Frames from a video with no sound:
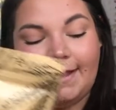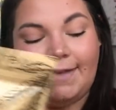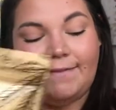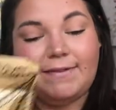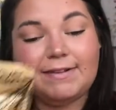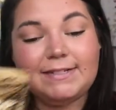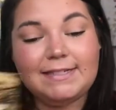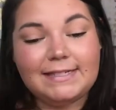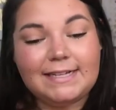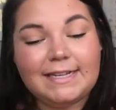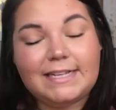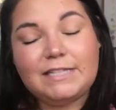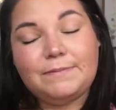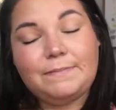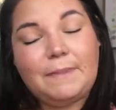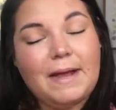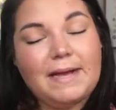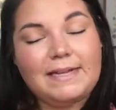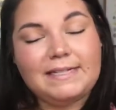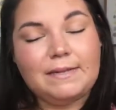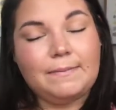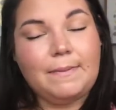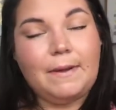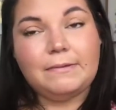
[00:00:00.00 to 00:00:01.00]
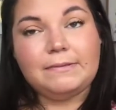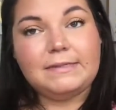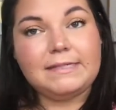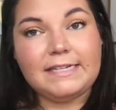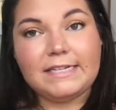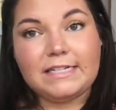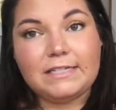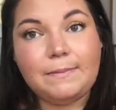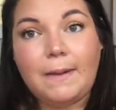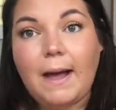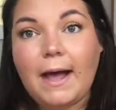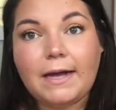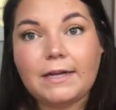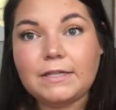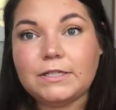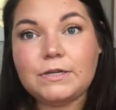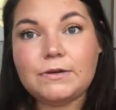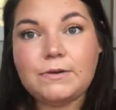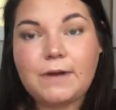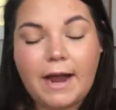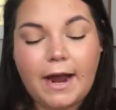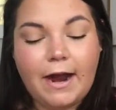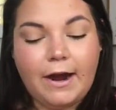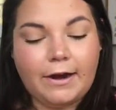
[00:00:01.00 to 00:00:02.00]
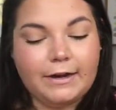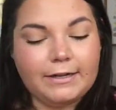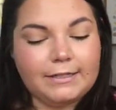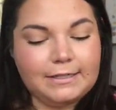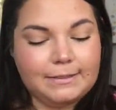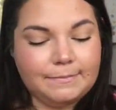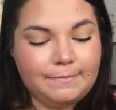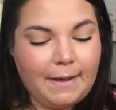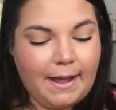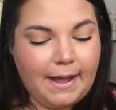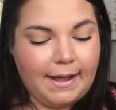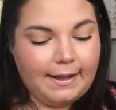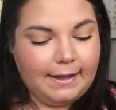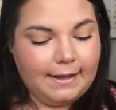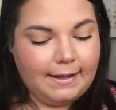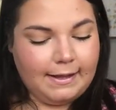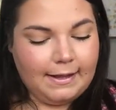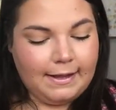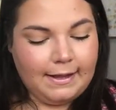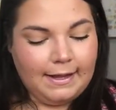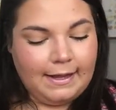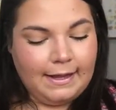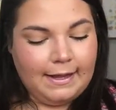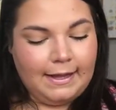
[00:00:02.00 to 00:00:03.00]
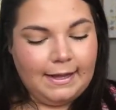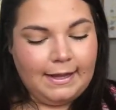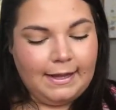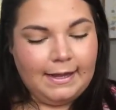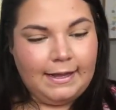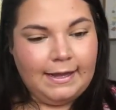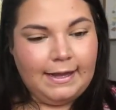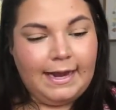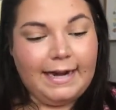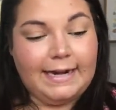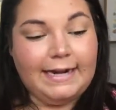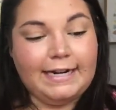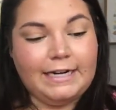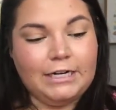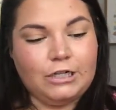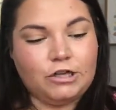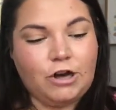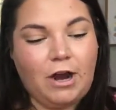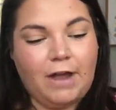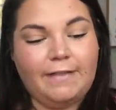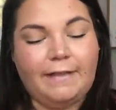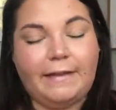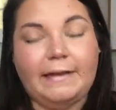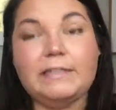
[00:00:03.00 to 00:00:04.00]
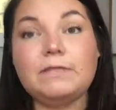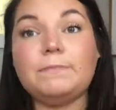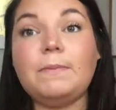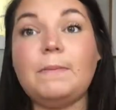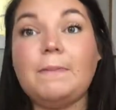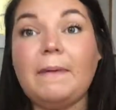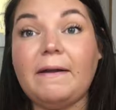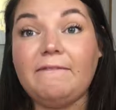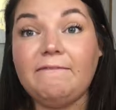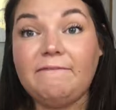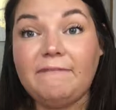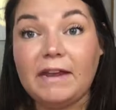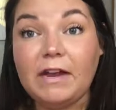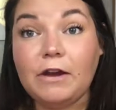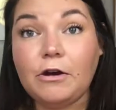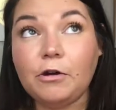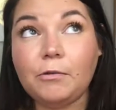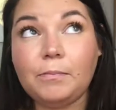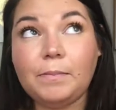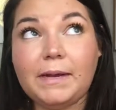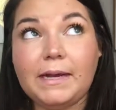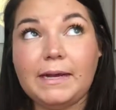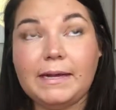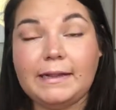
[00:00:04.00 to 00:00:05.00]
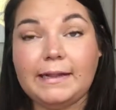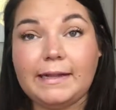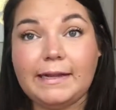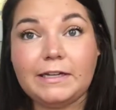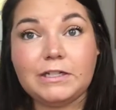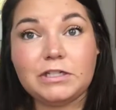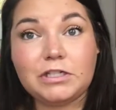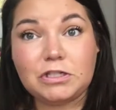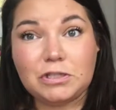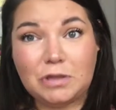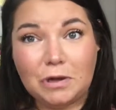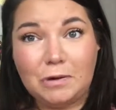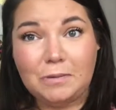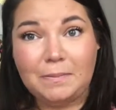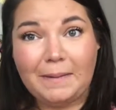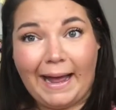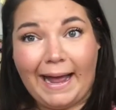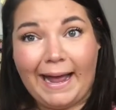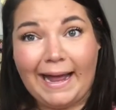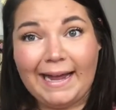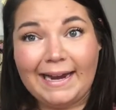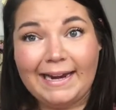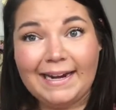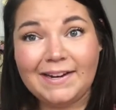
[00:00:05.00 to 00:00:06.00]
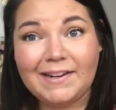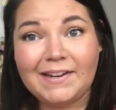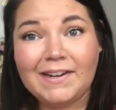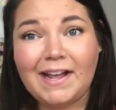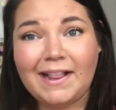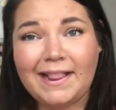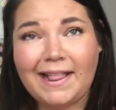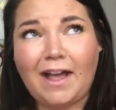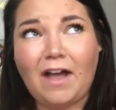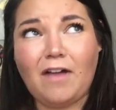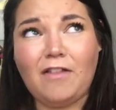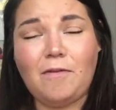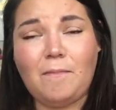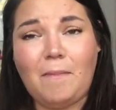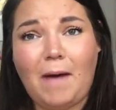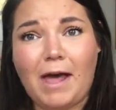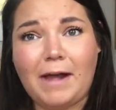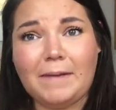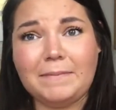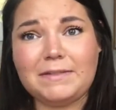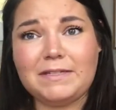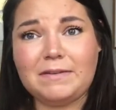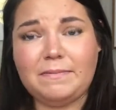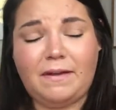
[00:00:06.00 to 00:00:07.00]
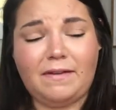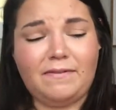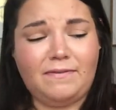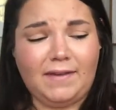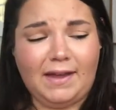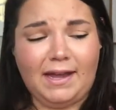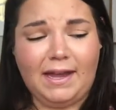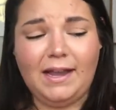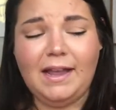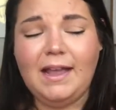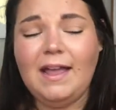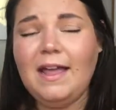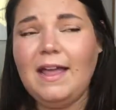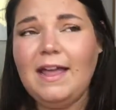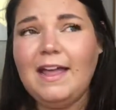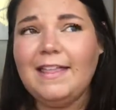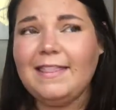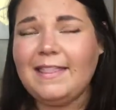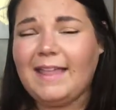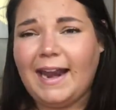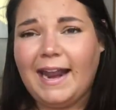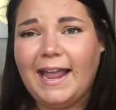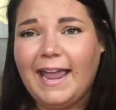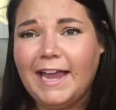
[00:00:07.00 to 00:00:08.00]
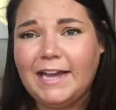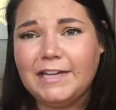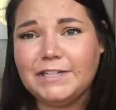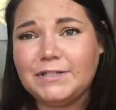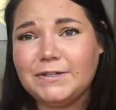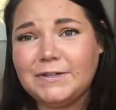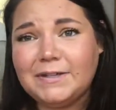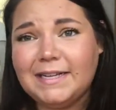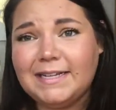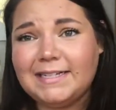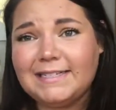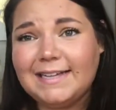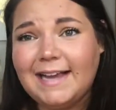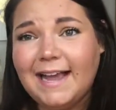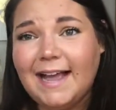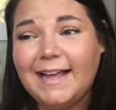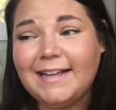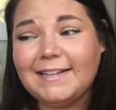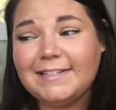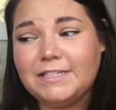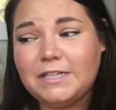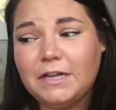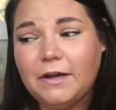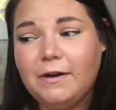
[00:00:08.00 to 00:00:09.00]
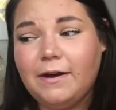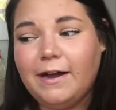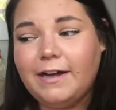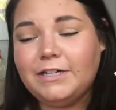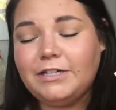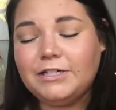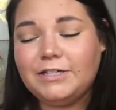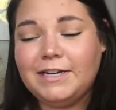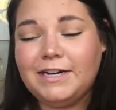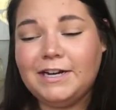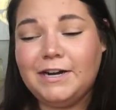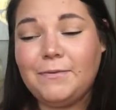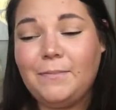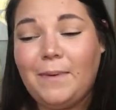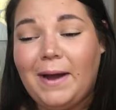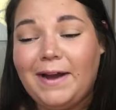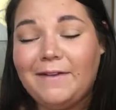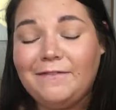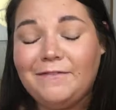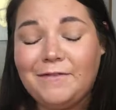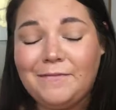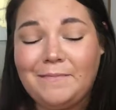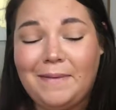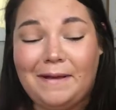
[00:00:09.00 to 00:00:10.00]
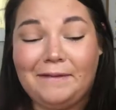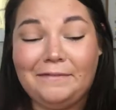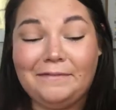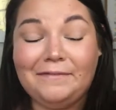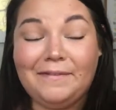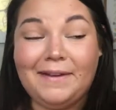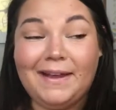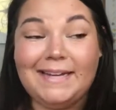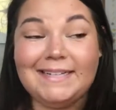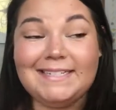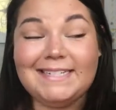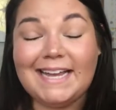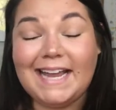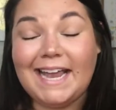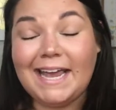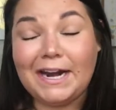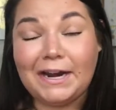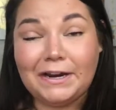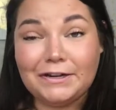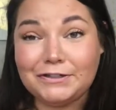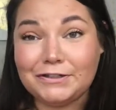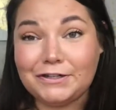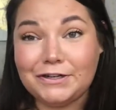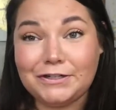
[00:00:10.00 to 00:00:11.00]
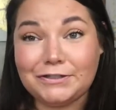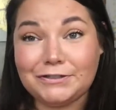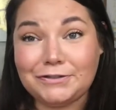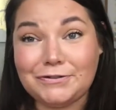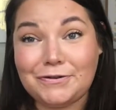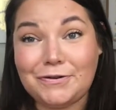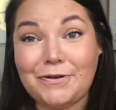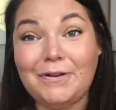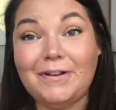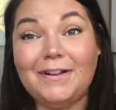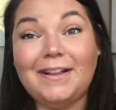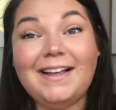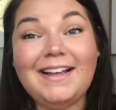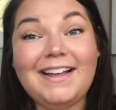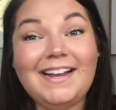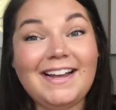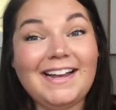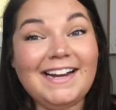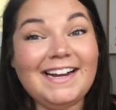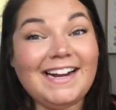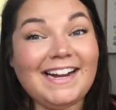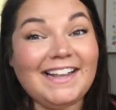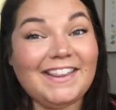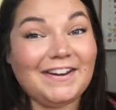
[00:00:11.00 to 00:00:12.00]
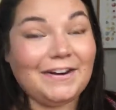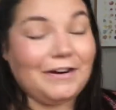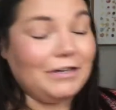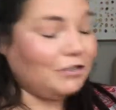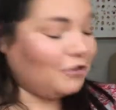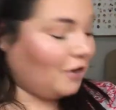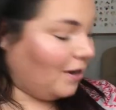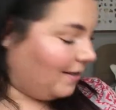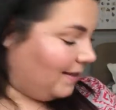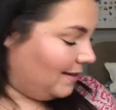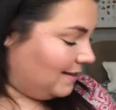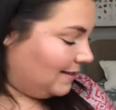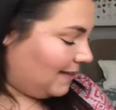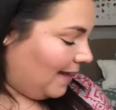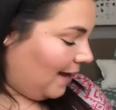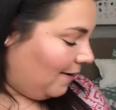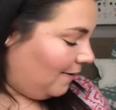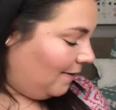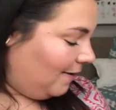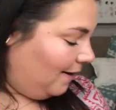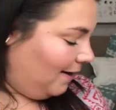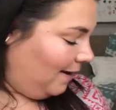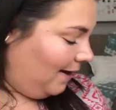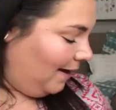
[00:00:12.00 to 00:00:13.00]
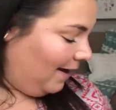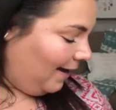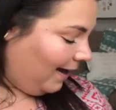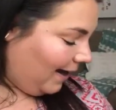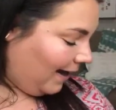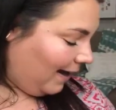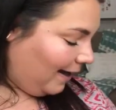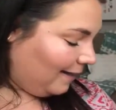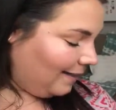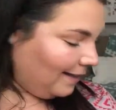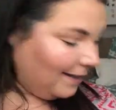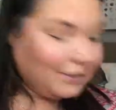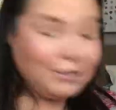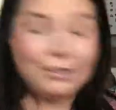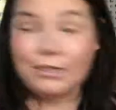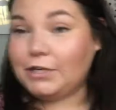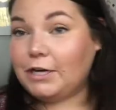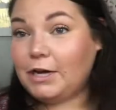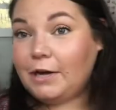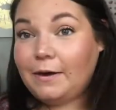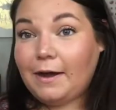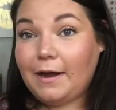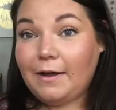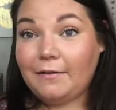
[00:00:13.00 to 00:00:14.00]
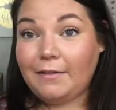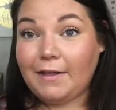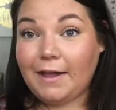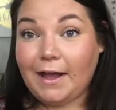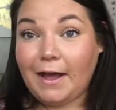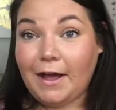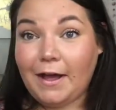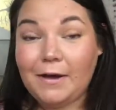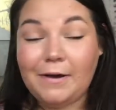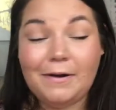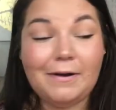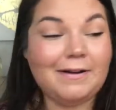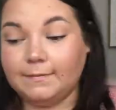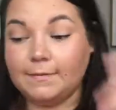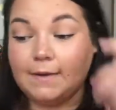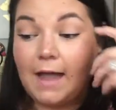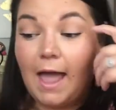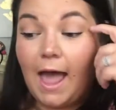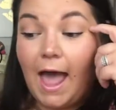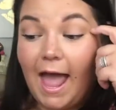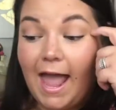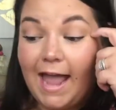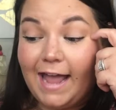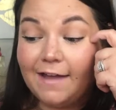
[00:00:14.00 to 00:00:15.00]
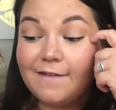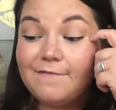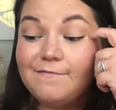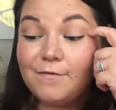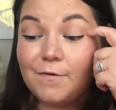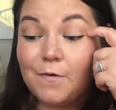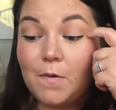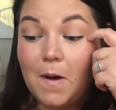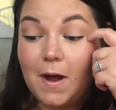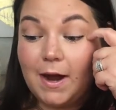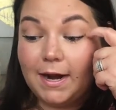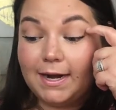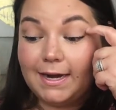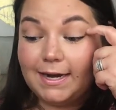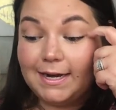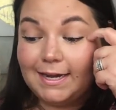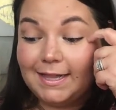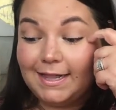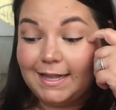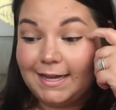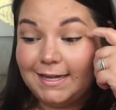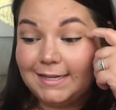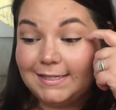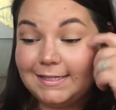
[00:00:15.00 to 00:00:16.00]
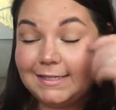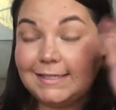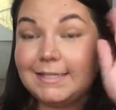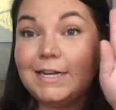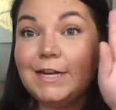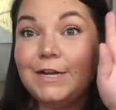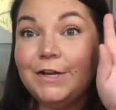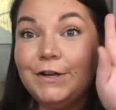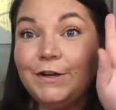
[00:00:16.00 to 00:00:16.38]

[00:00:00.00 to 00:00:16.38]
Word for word: if it's six bucks, I'm out six bucks, who cares? But I need to try these, but my feet are peeling so bad, like on the bottoms of my feet, that I can't do these yet. So I just need to wait for my feet to get under control, and then I'll try these out and I'll let you know how they go. I have wanted this